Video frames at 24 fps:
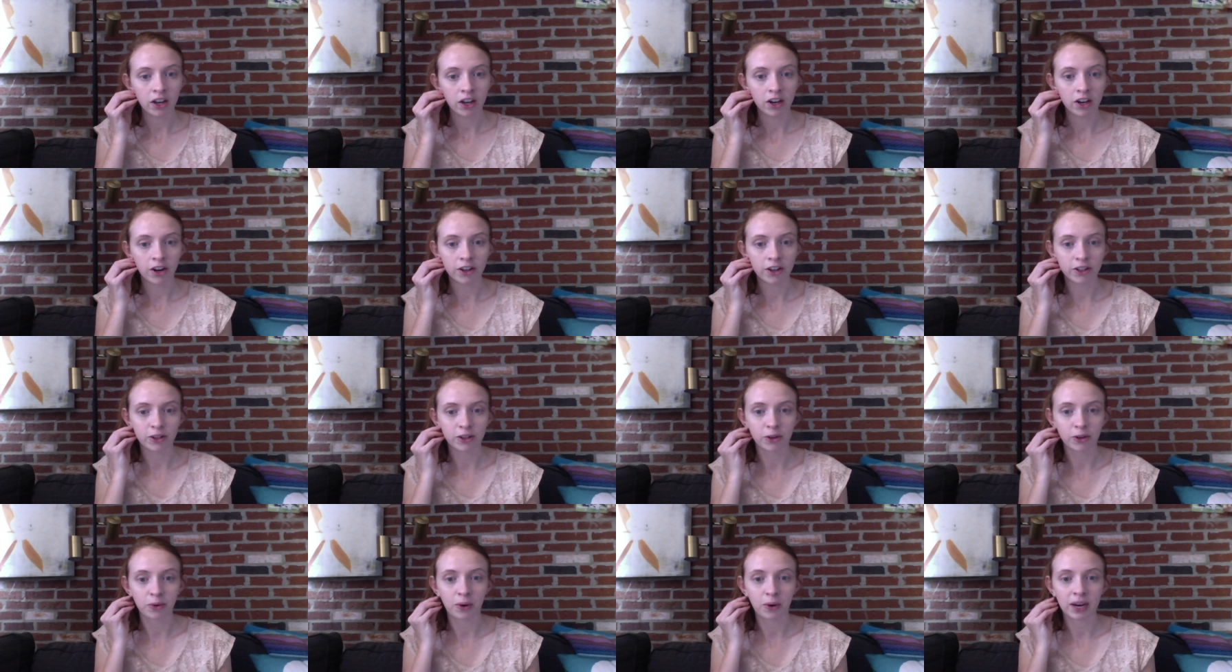It
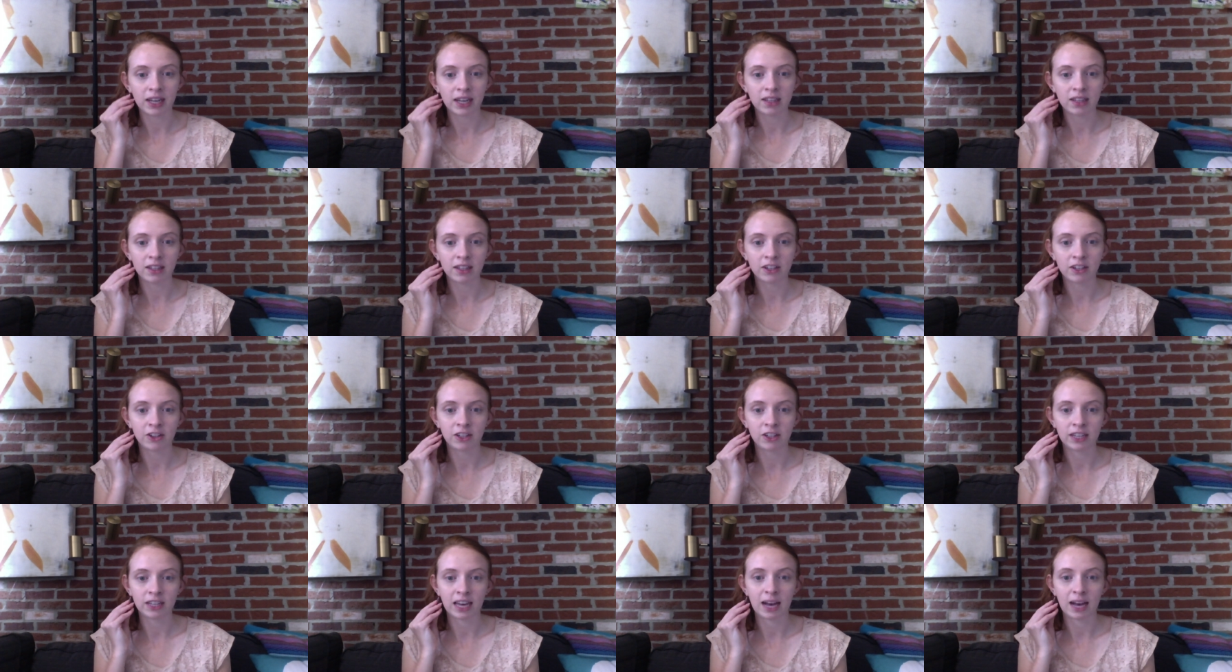also quite
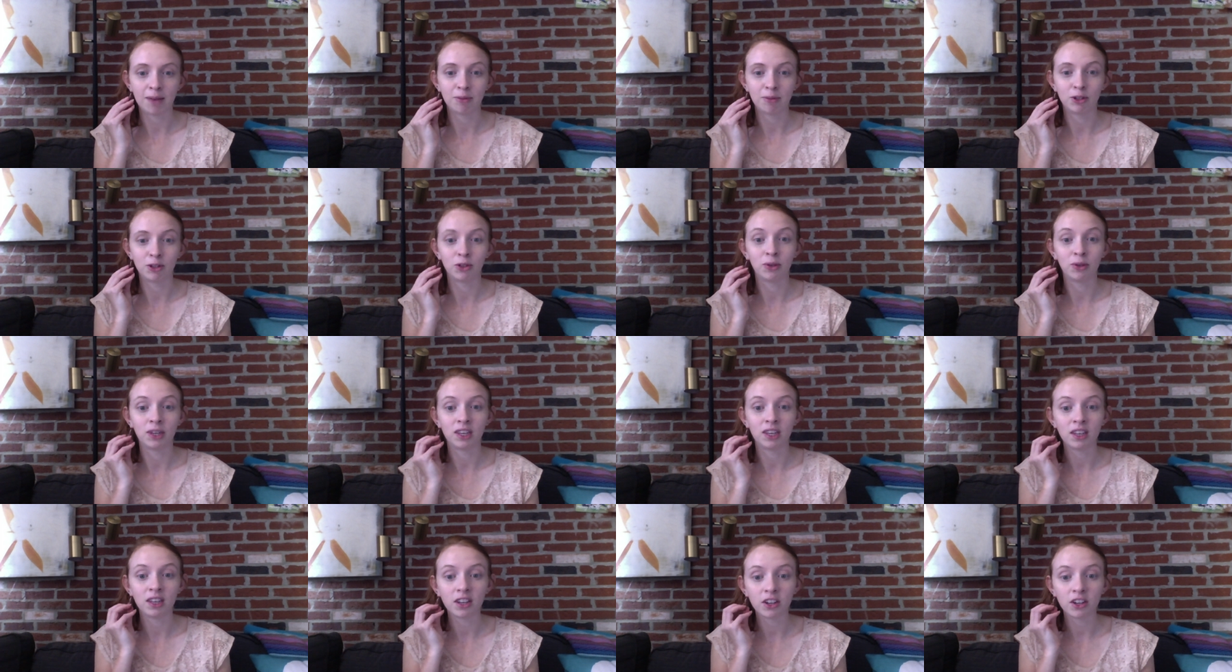literally helps you
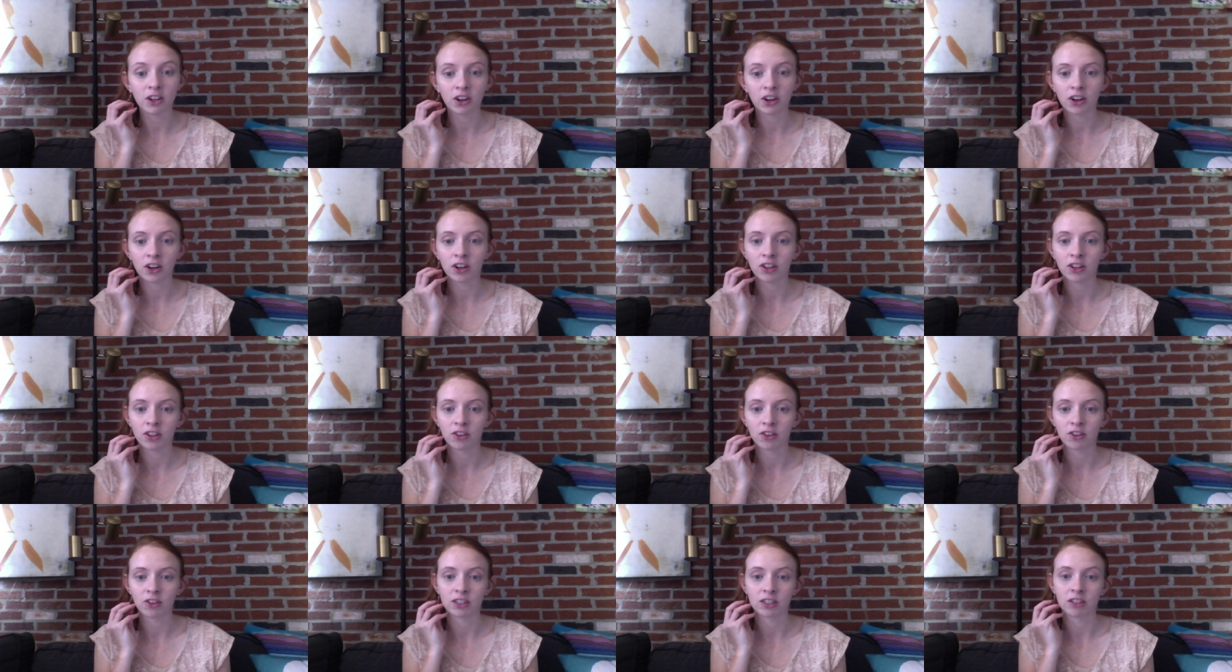hear
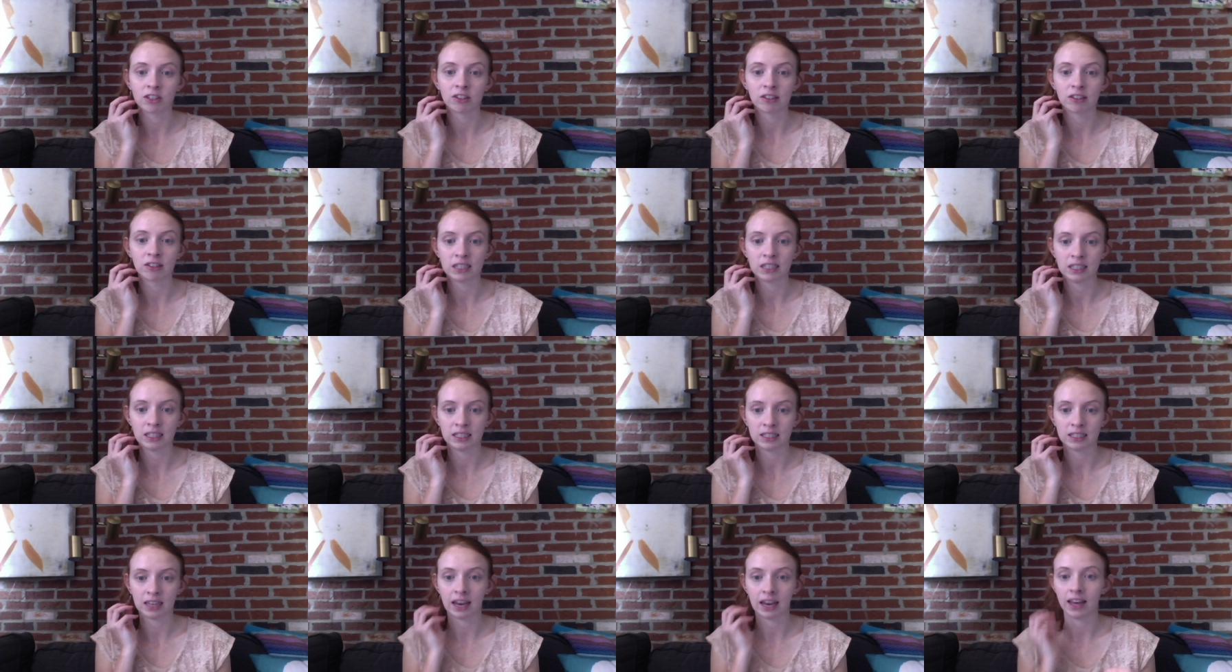the crystal's
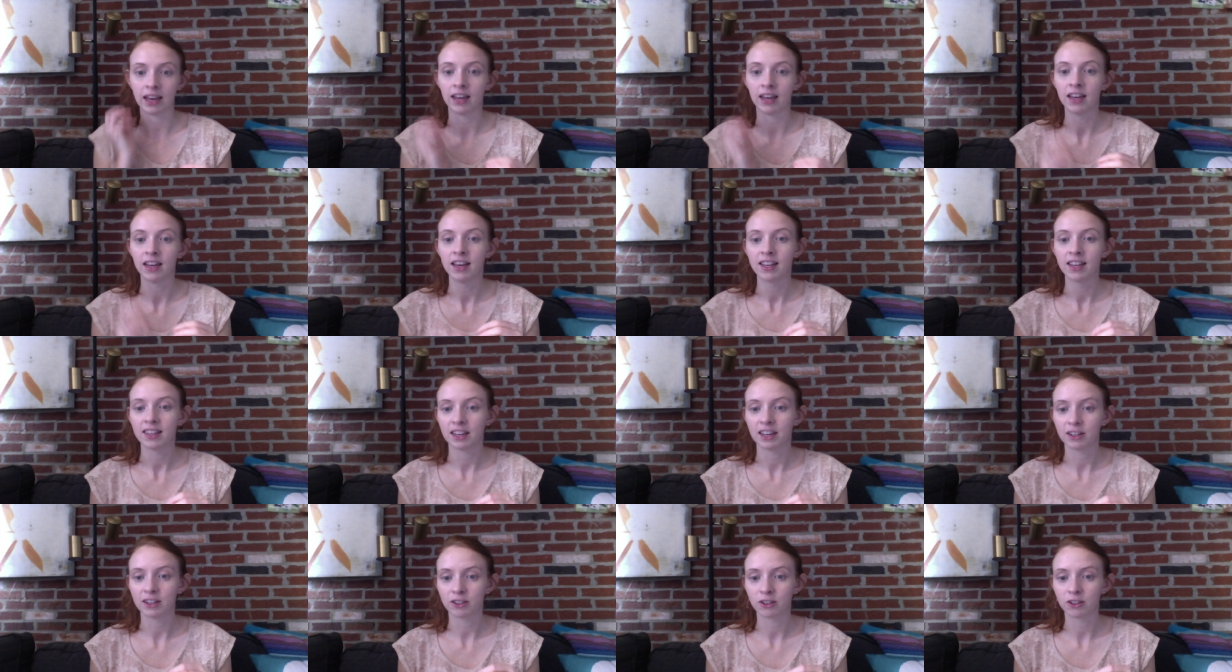insight.
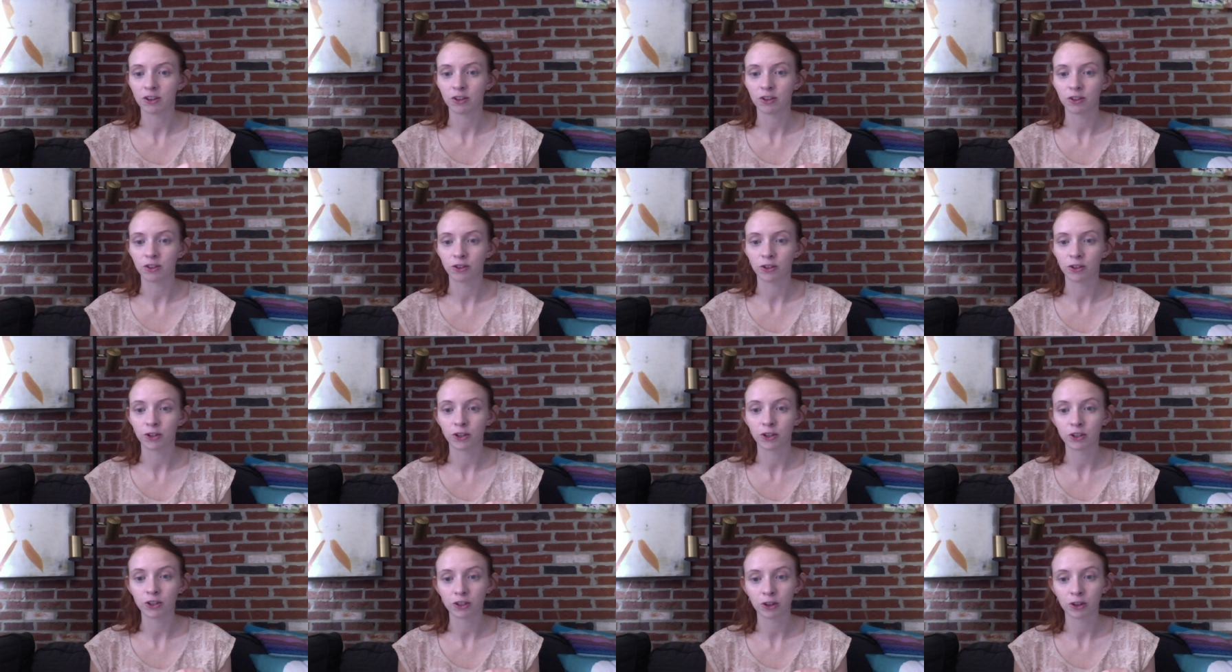They also don't
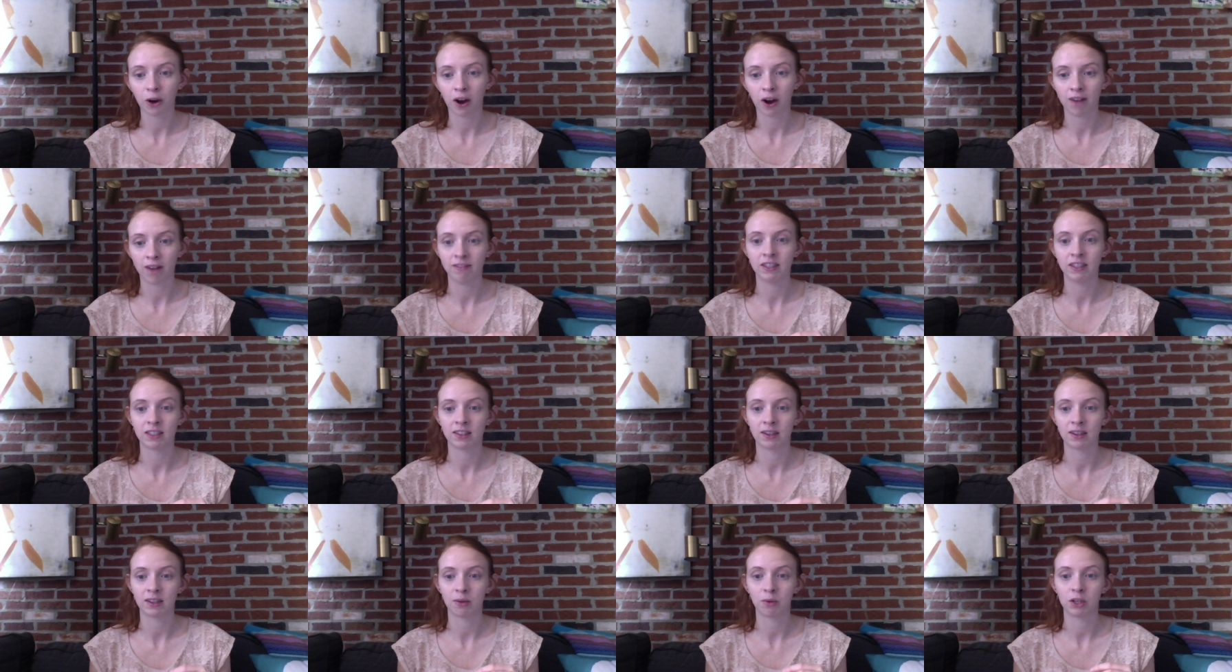look so
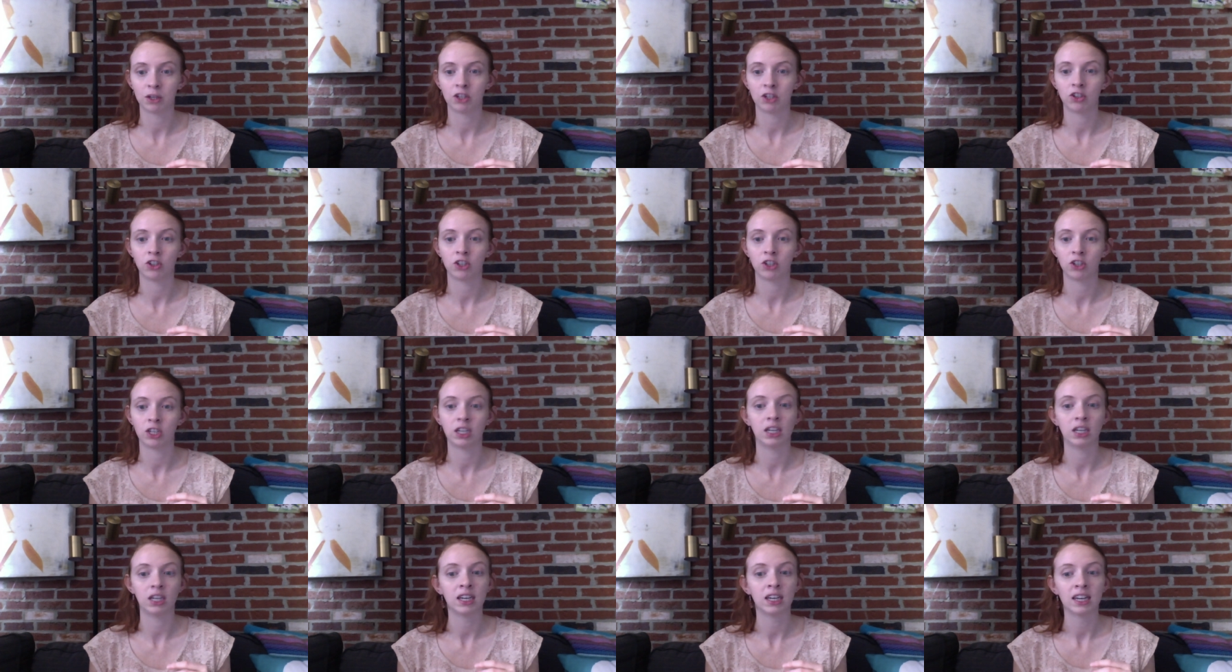obviously
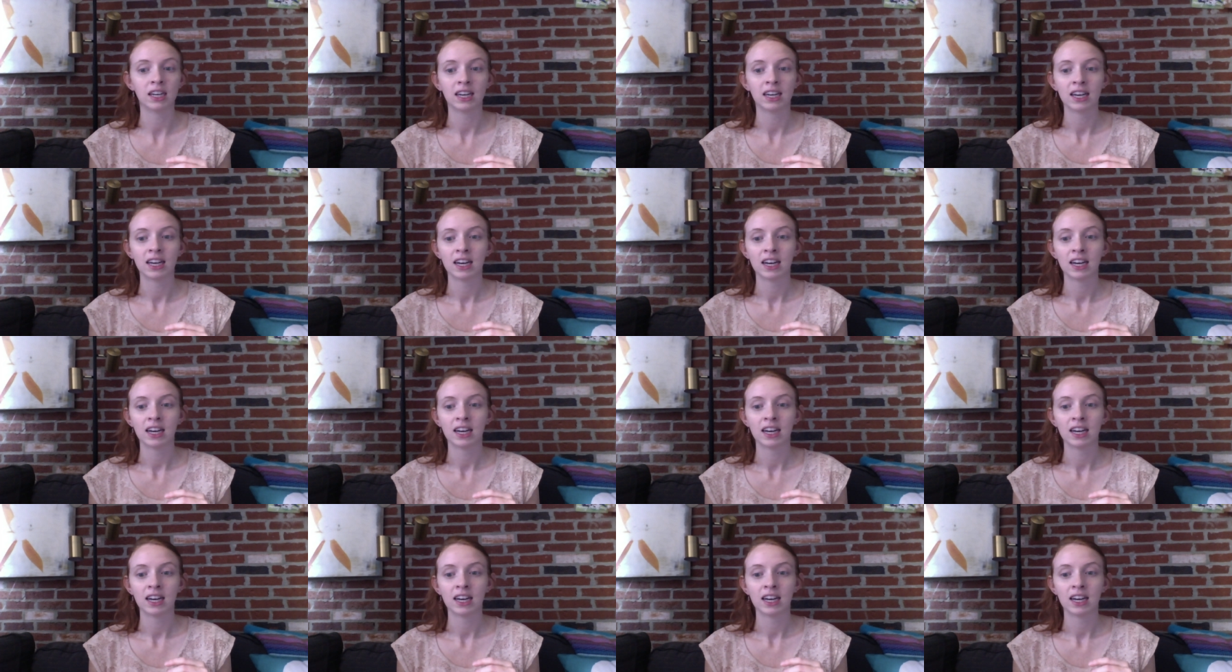witchy.